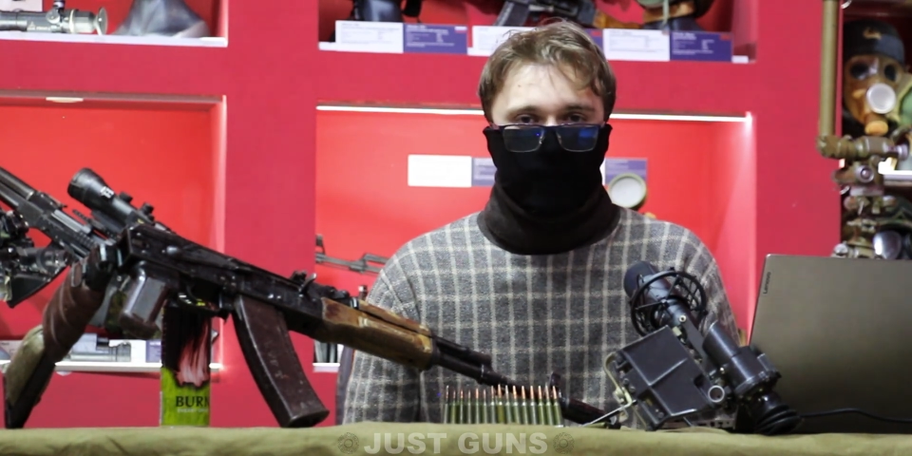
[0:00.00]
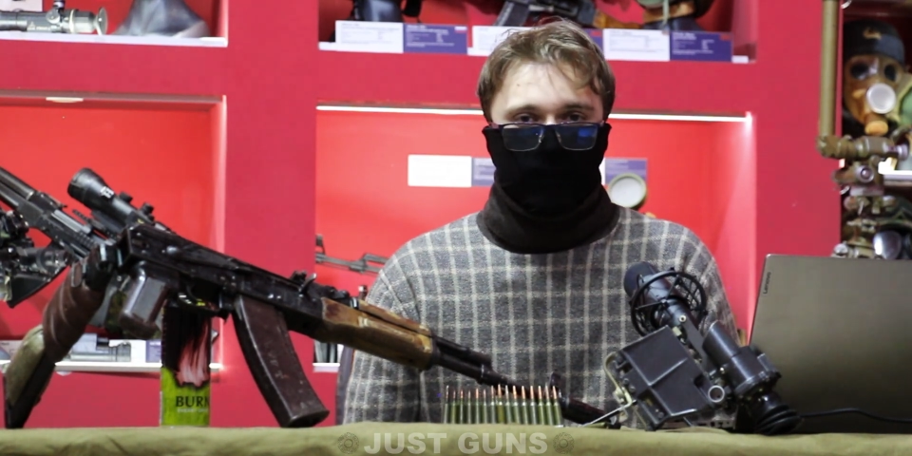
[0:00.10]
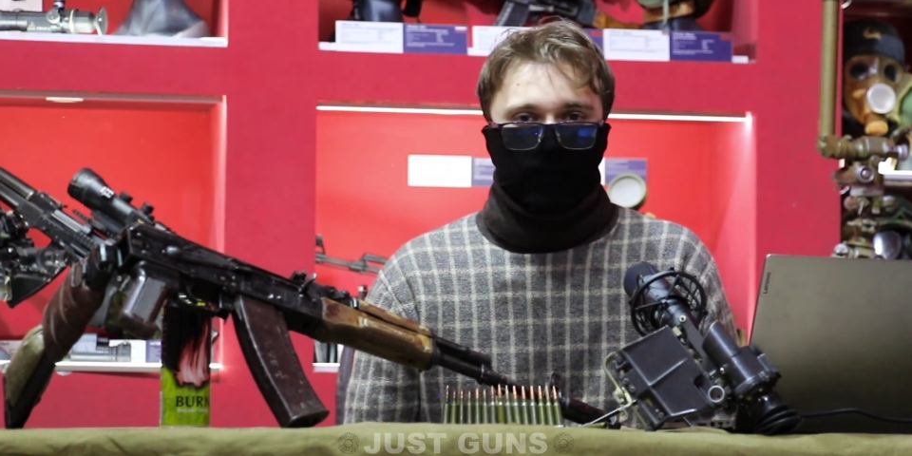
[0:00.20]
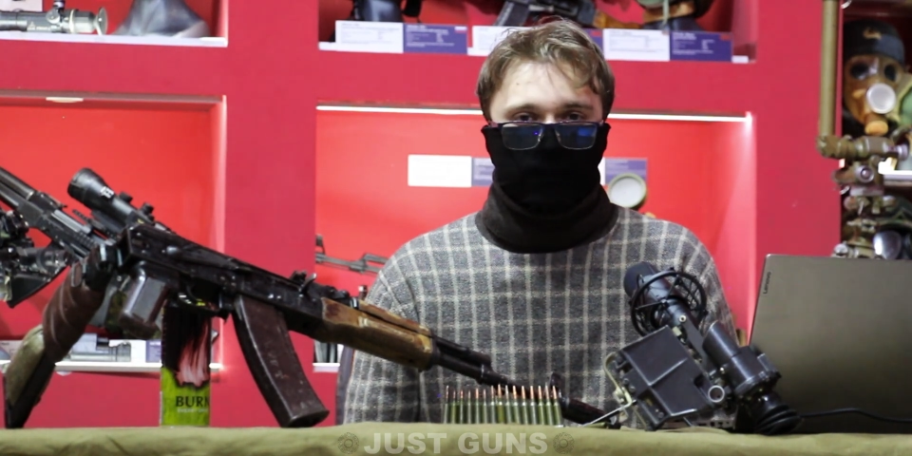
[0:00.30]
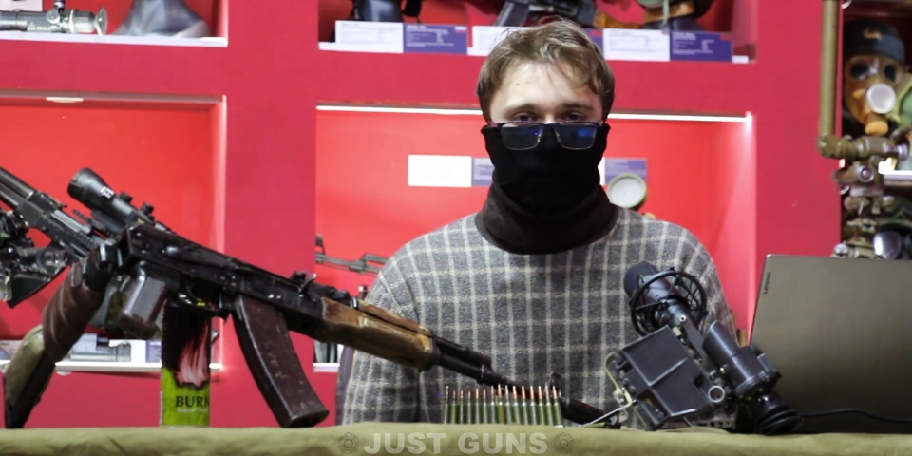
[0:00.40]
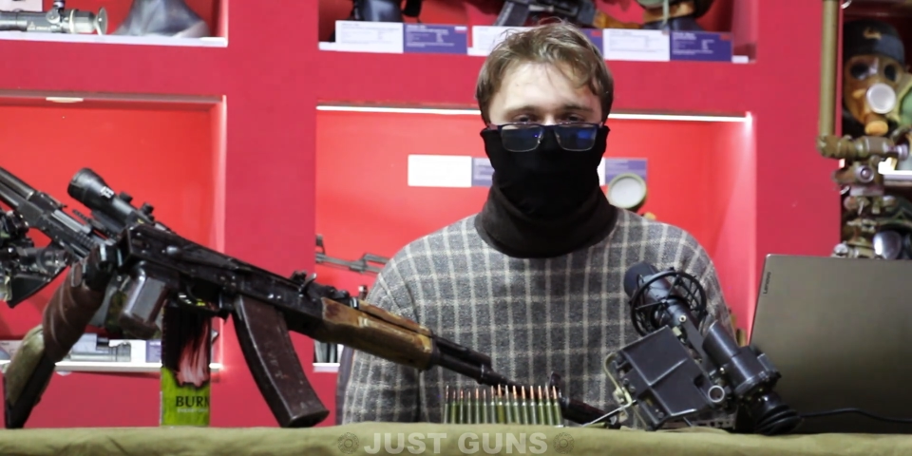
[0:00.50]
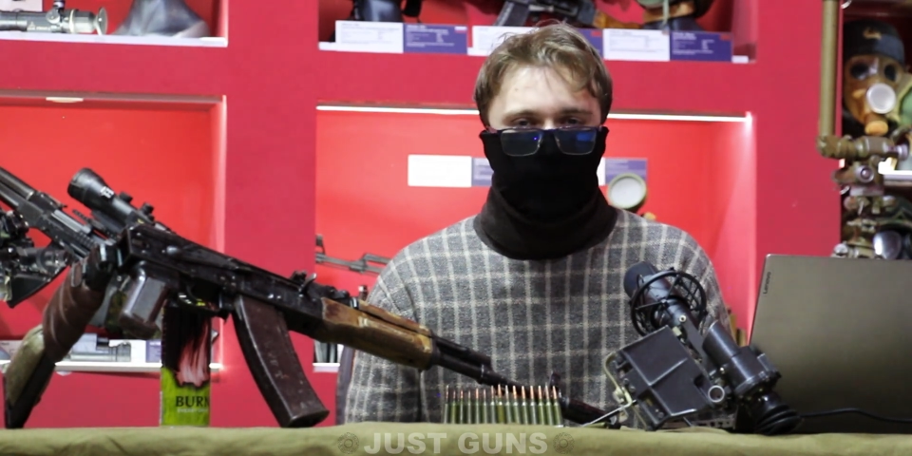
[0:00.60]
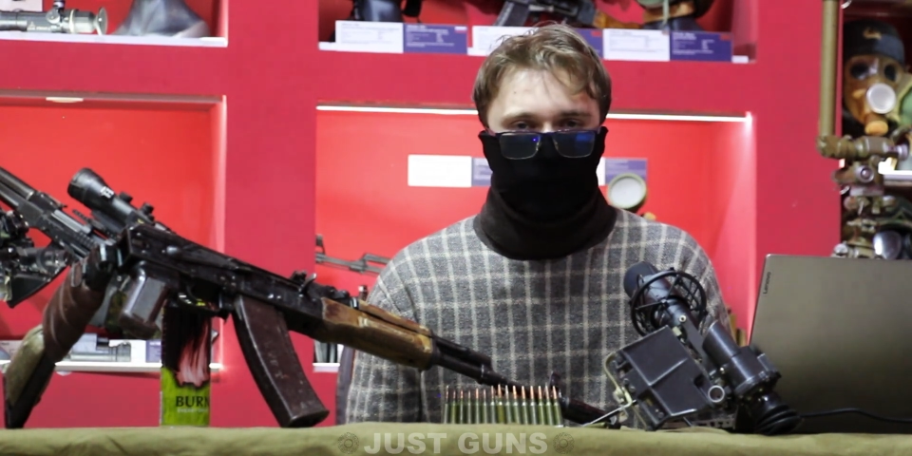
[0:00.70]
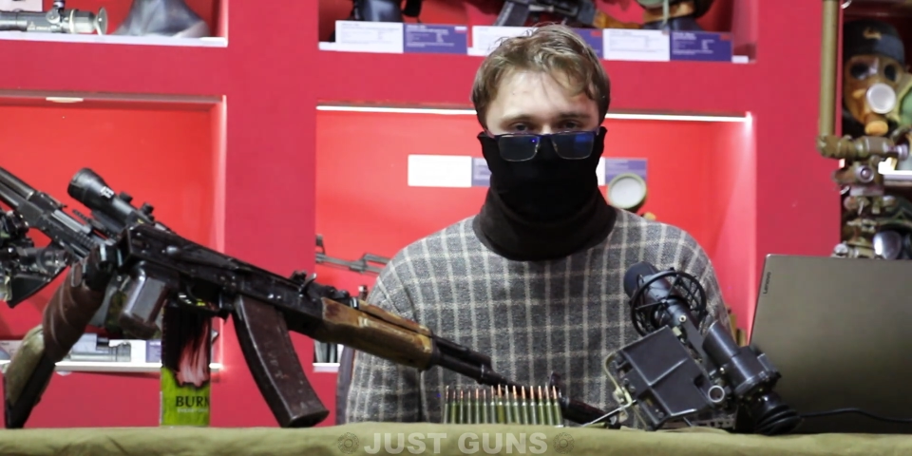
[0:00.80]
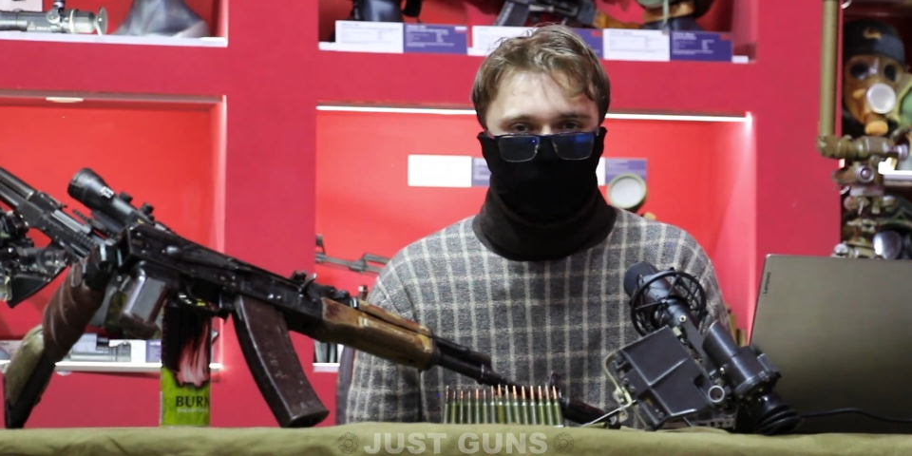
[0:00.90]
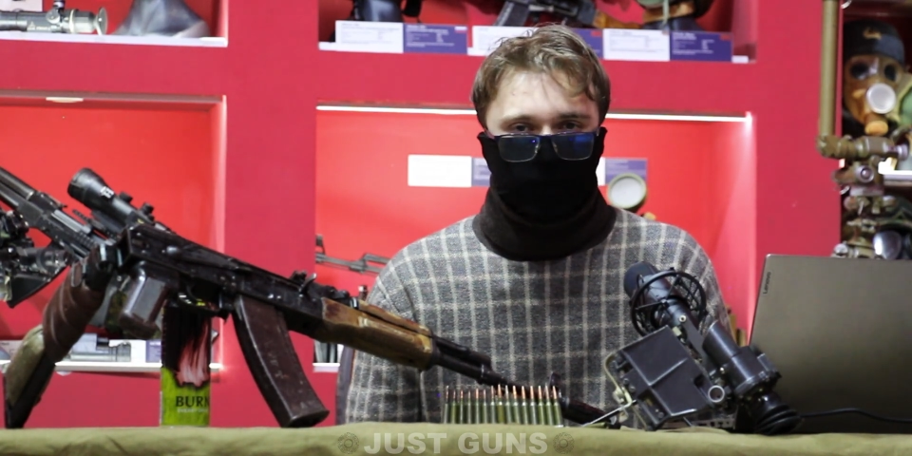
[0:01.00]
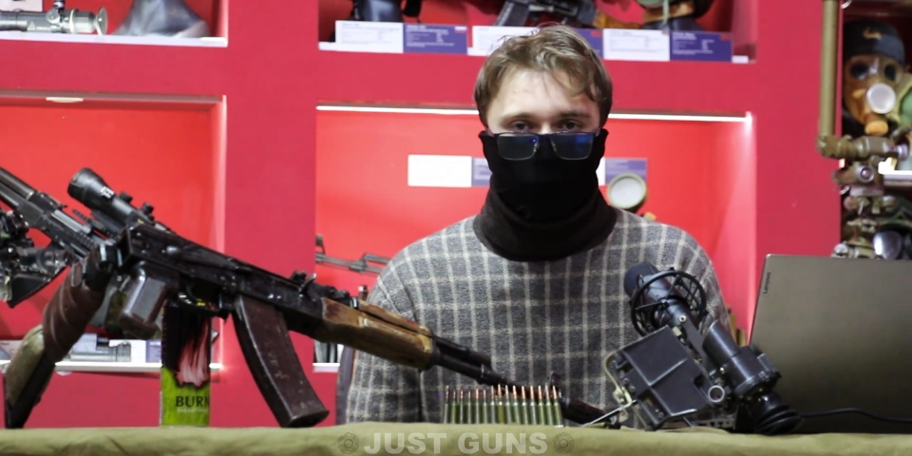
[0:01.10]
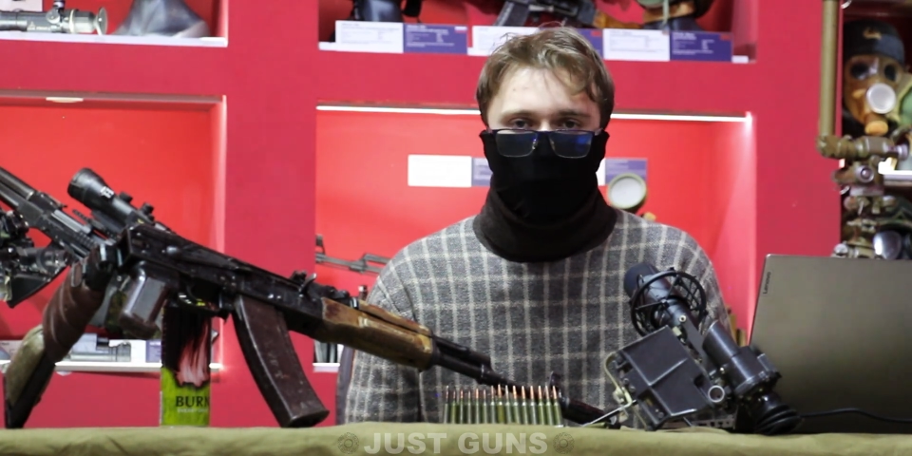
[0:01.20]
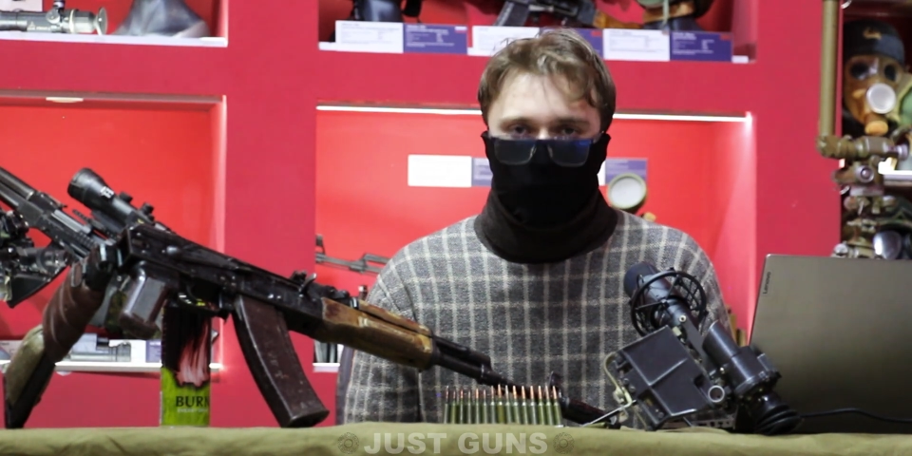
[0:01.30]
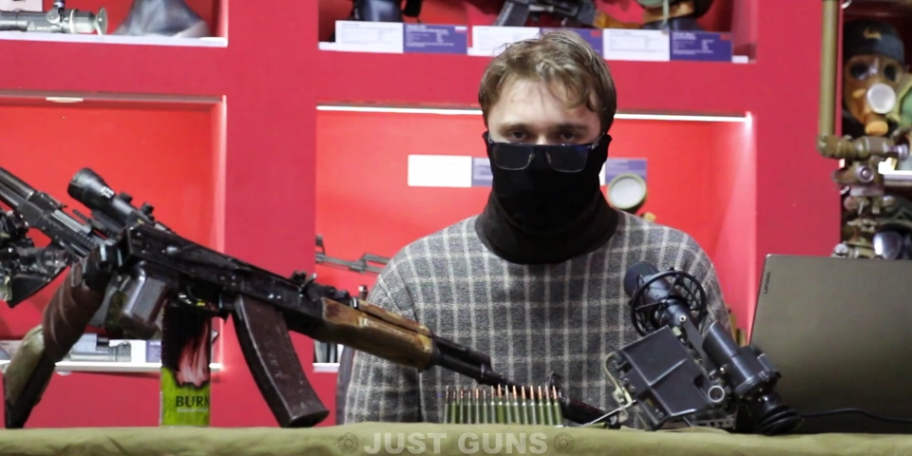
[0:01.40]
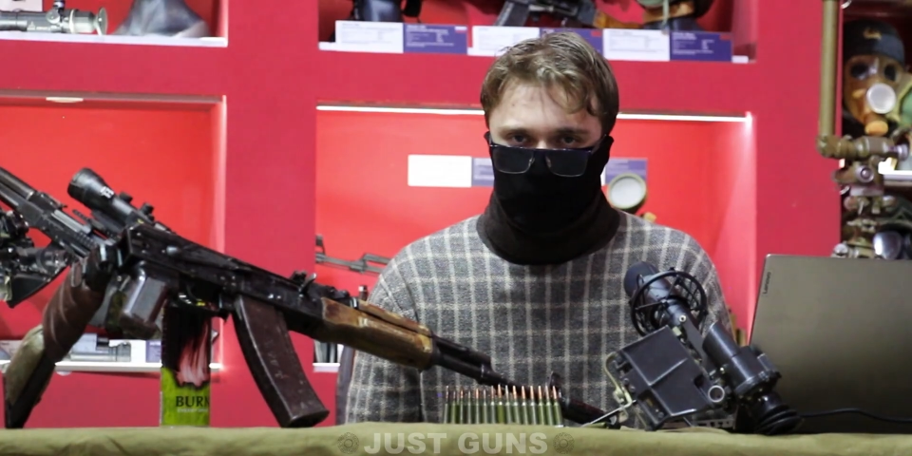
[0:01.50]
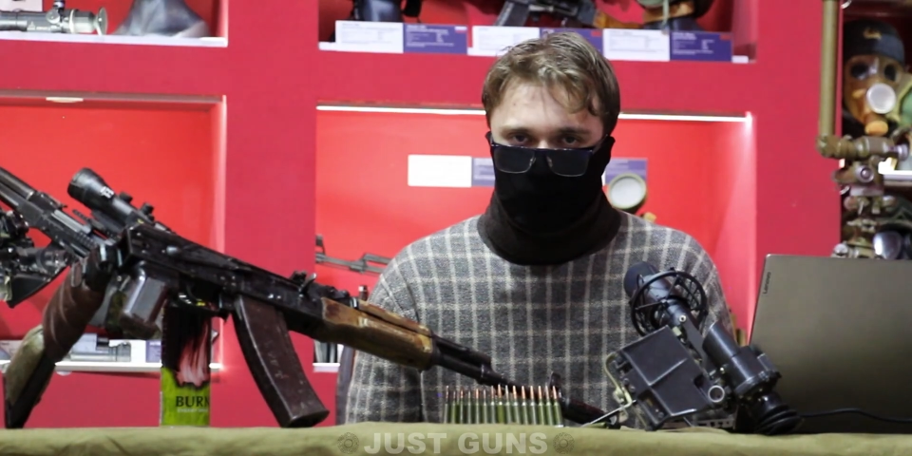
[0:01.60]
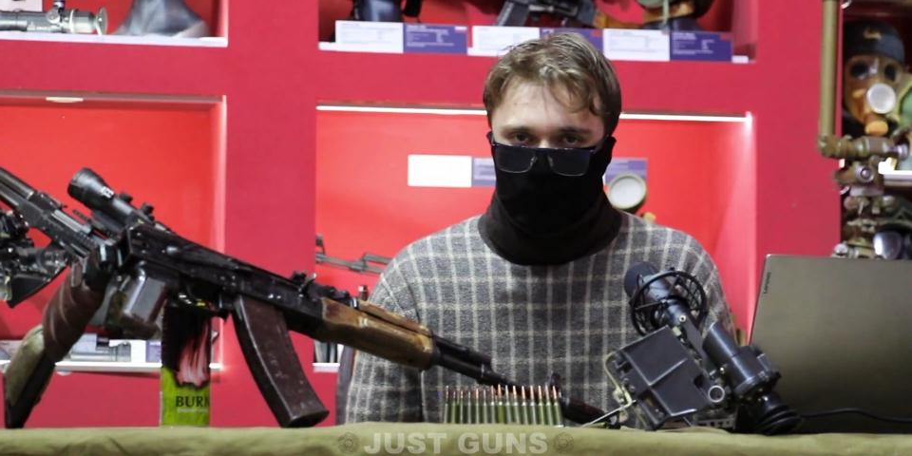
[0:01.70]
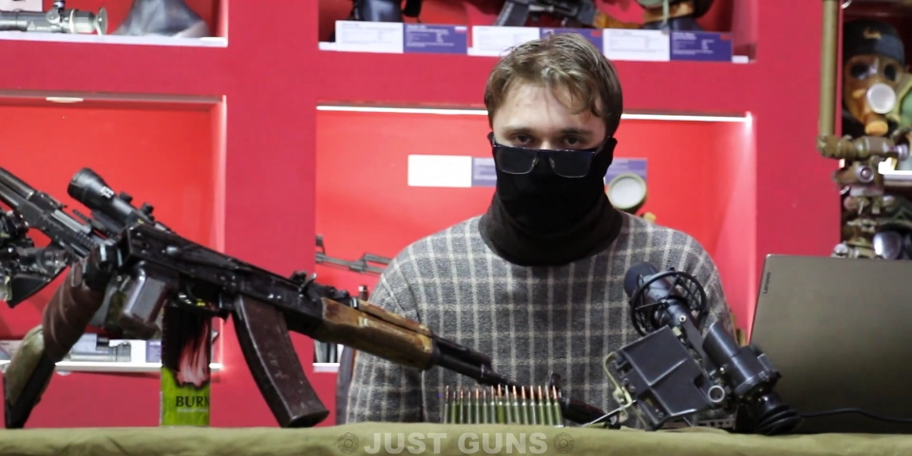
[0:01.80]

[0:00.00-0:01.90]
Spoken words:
is much worse